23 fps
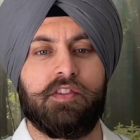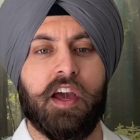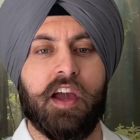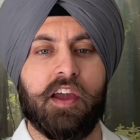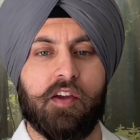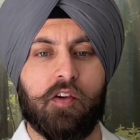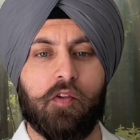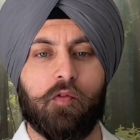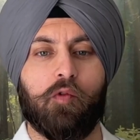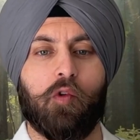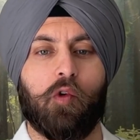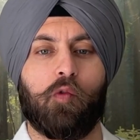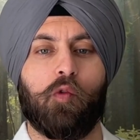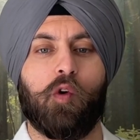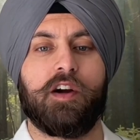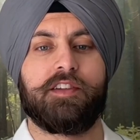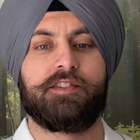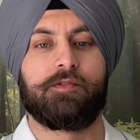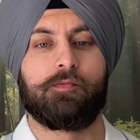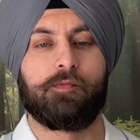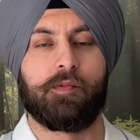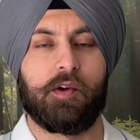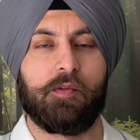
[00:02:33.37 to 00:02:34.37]
Thank you for
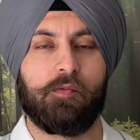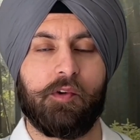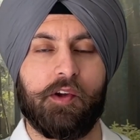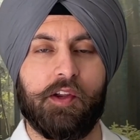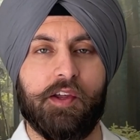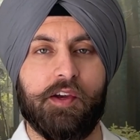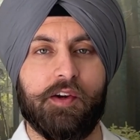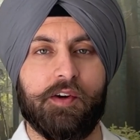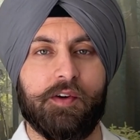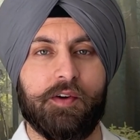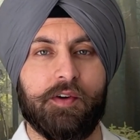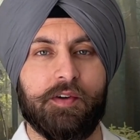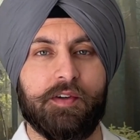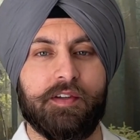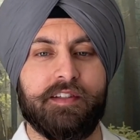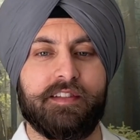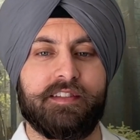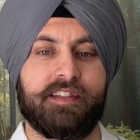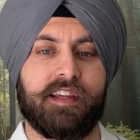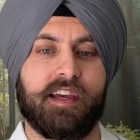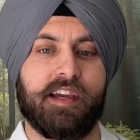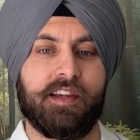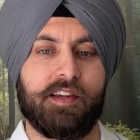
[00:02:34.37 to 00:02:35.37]
watching my video.
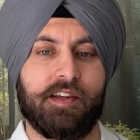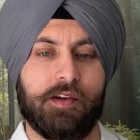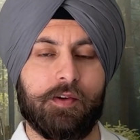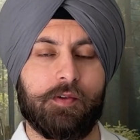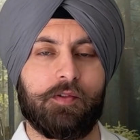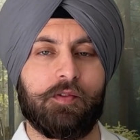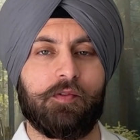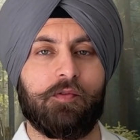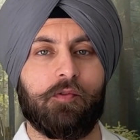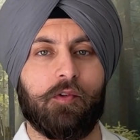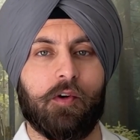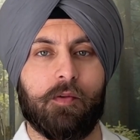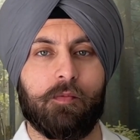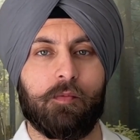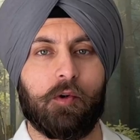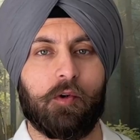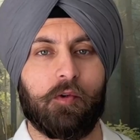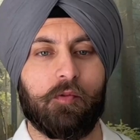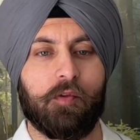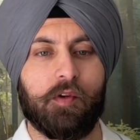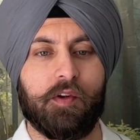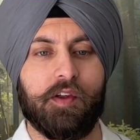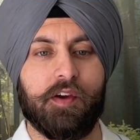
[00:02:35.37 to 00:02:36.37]
Stay tuned for
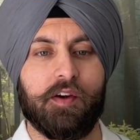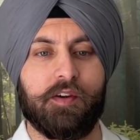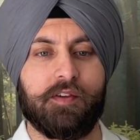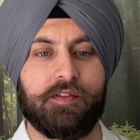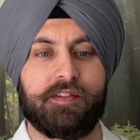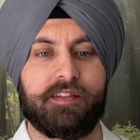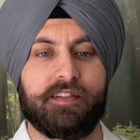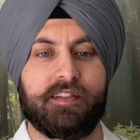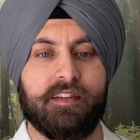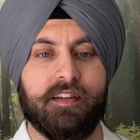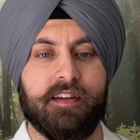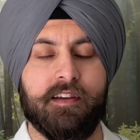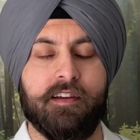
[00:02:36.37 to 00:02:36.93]
more videos.